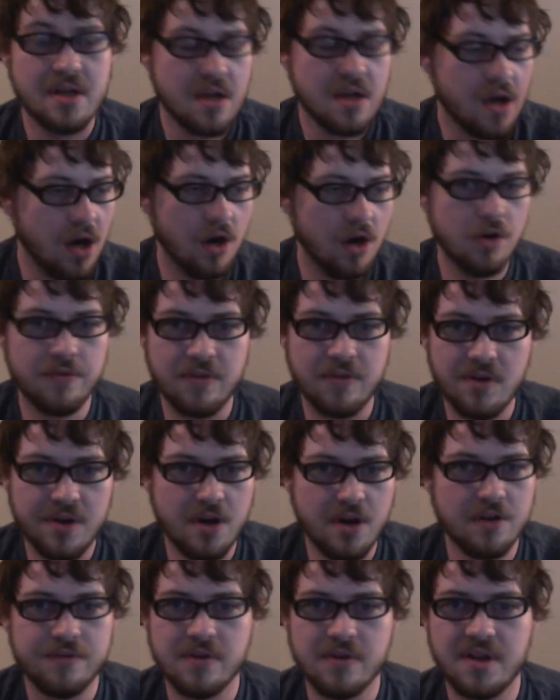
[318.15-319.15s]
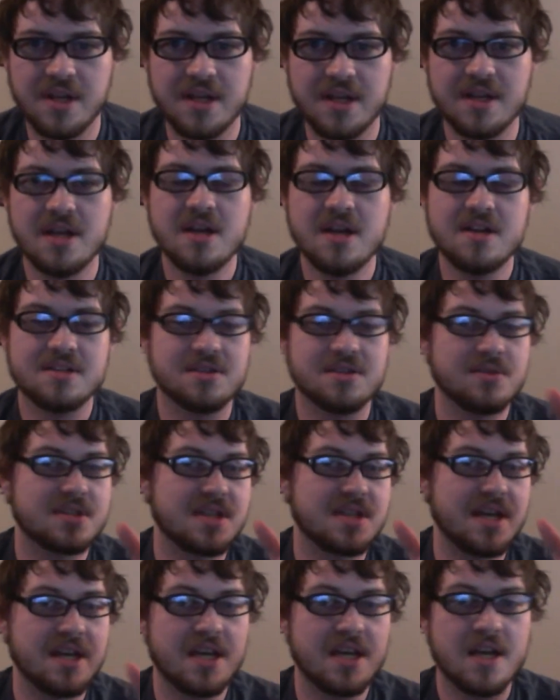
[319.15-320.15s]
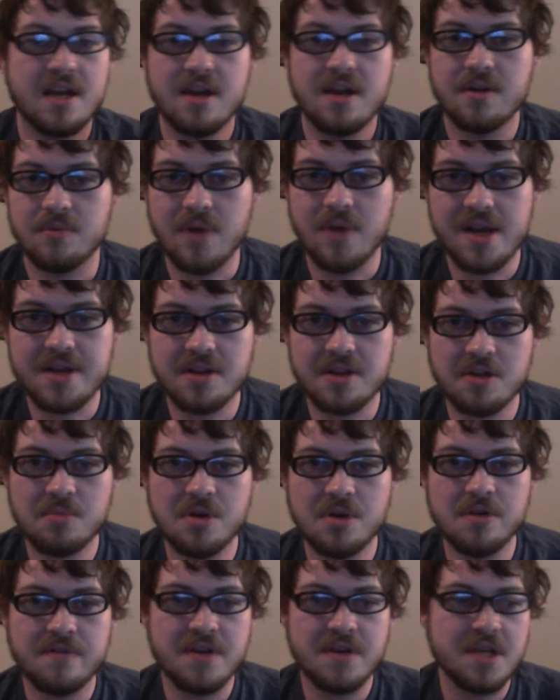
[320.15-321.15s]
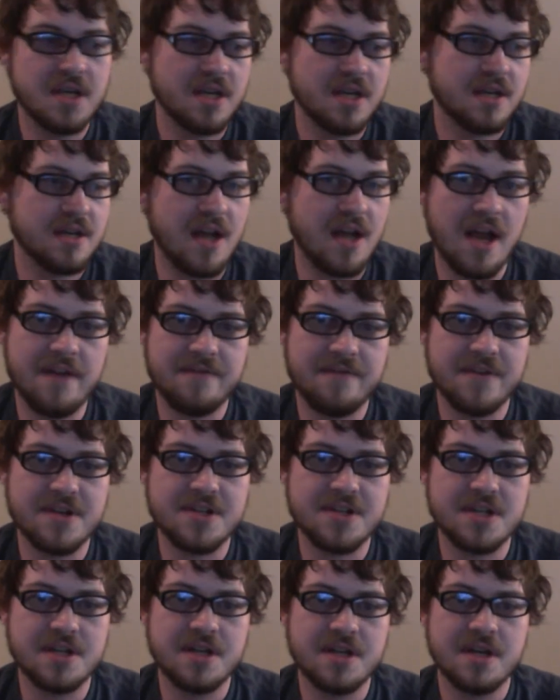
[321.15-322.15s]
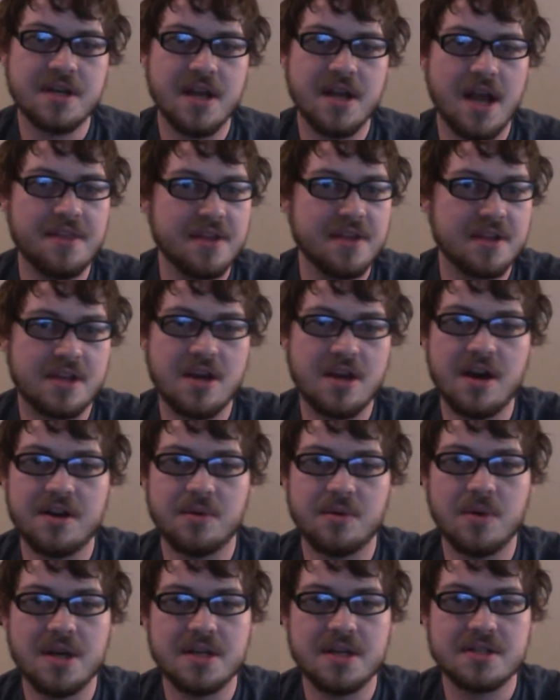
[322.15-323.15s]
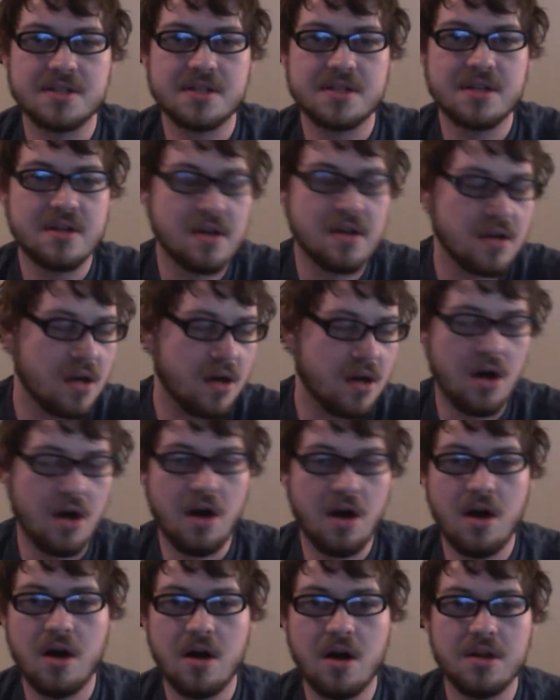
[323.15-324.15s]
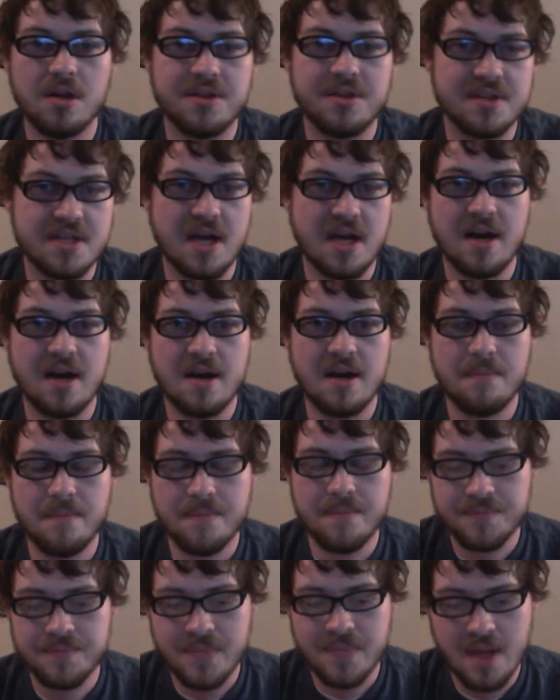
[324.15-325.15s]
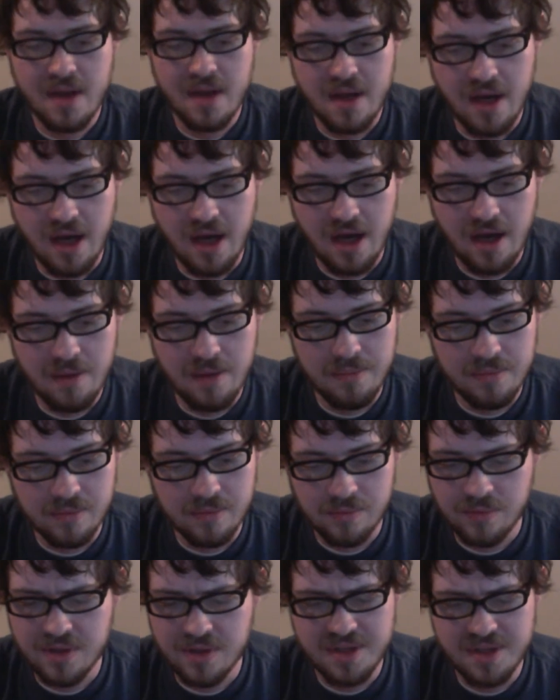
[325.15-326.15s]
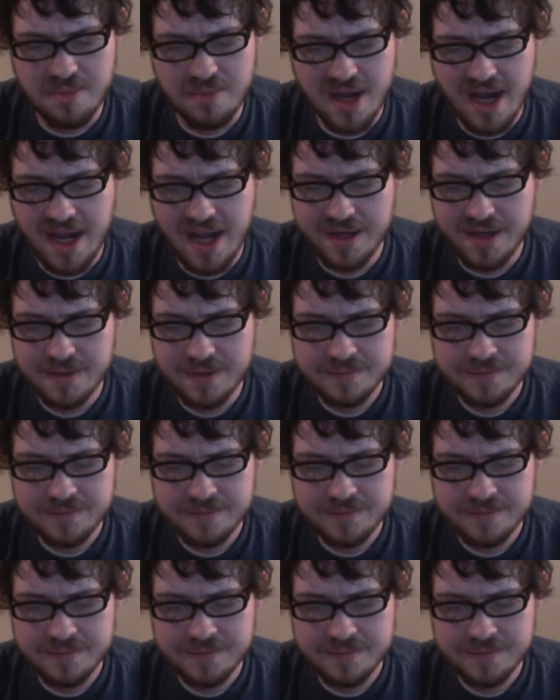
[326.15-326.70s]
over and over again. So it's like regular movie, night vision, and then cutaways all the time. Really bad.